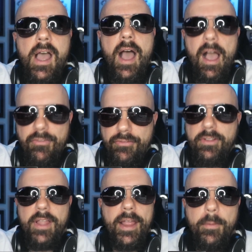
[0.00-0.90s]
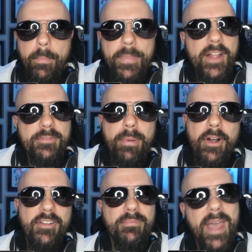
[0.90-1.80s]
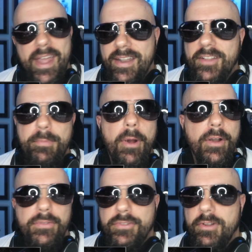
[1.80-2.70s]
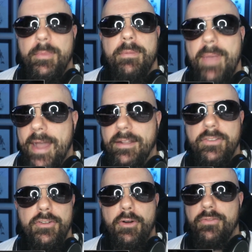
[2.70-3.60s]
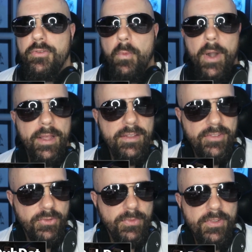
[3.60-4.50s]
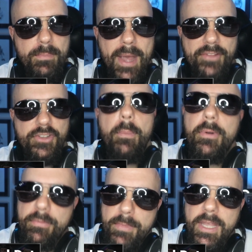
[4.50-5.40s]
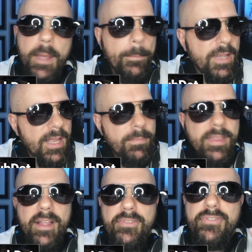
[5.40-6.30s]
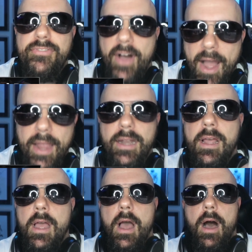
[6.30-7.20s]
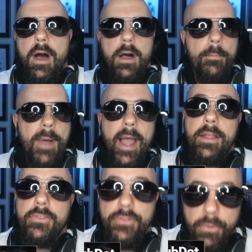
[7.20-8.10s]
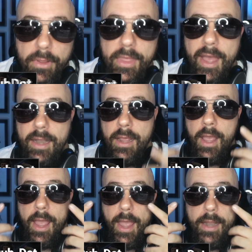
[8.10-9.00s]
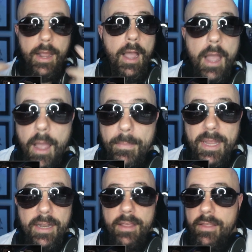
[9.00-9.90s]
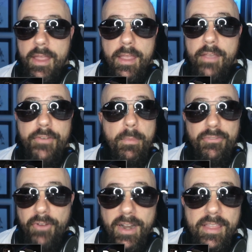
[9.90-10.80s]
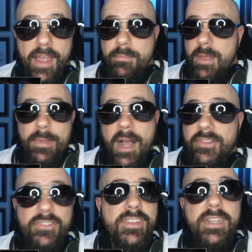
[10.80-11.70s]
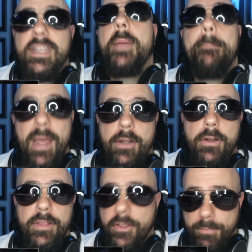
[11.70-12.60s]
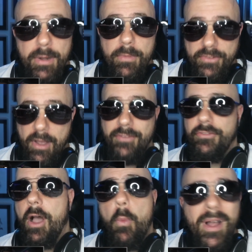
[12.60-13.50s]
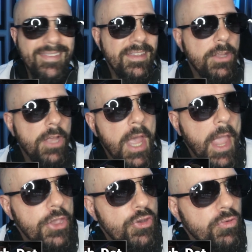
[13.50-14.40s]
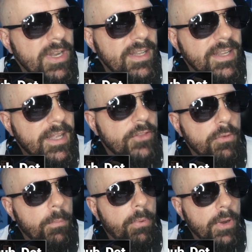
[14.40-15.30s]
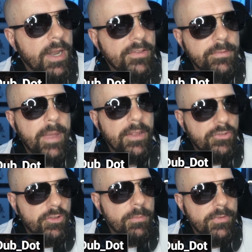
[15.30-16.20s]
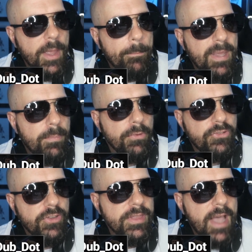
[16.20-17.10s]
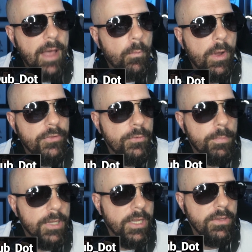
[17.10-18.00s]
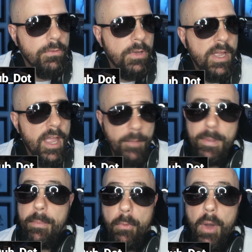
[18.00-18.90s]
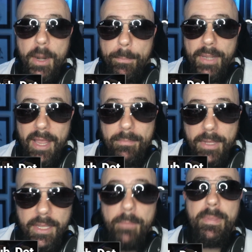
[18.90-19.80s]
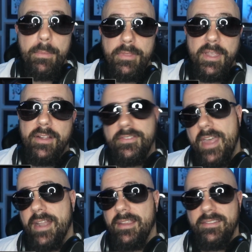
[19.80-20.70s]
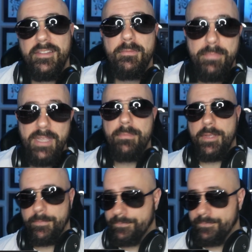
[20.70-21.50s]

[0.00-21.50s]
I feel like that's part of Madden, that's part of streaming Madden. You know, if you want to continuously match up with me and play me, that's fine. Um, I enjoy that. And I, I, mean, if I'm afraid of that, maybe I just need to get better. That's pretty much how I feel. I want to, you need to get to a point as a Madden streamer that people should not want to play you. If people want to play me and people think it's that easy to beat me,